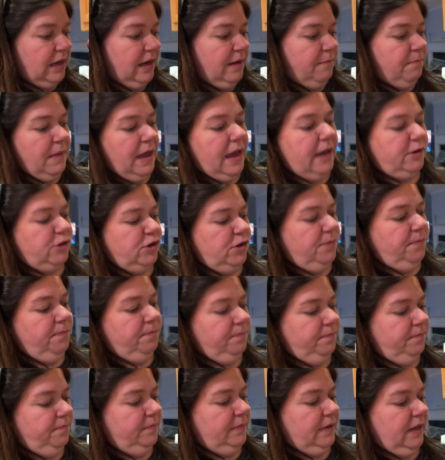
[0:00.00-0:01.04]
I mash them
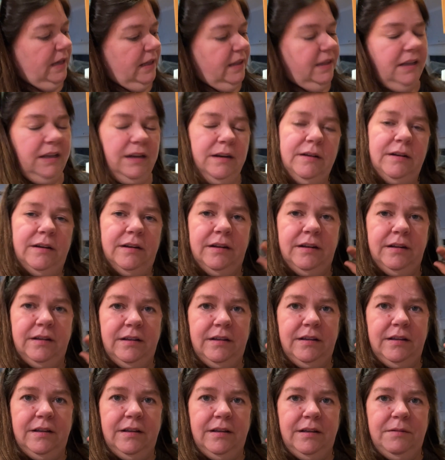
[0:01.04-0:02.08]
and then
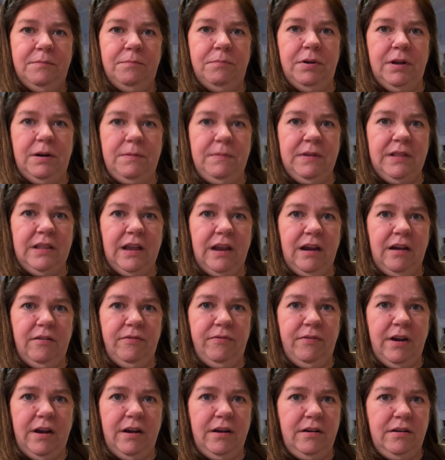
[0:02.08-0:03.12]
put them in the air
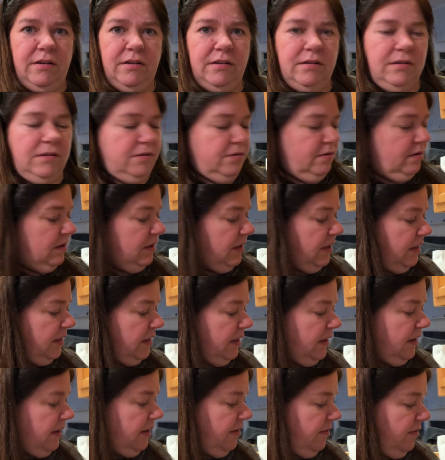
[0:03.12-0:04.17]
fryer. And
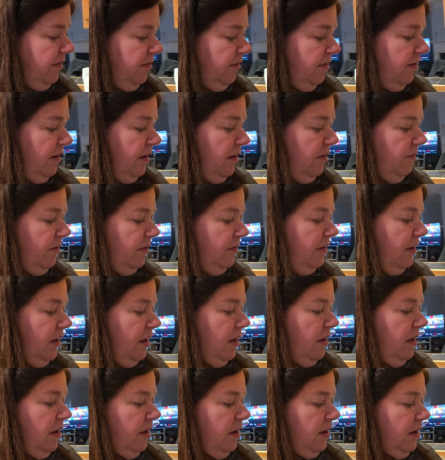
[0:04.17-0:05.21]
then, anyways,
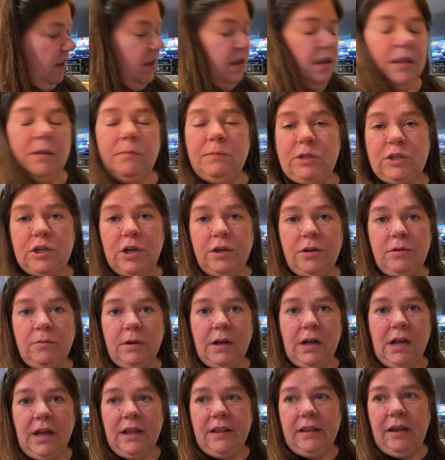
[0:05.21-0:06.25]
let me show you what
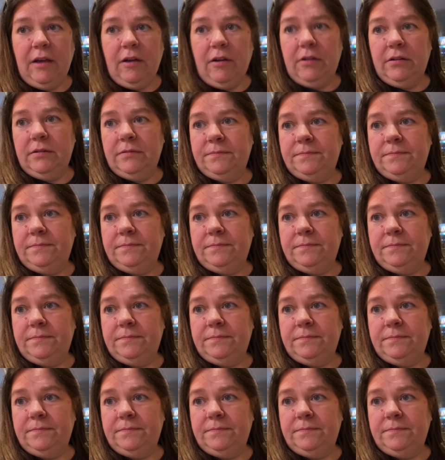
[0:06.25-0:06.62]
kind they are.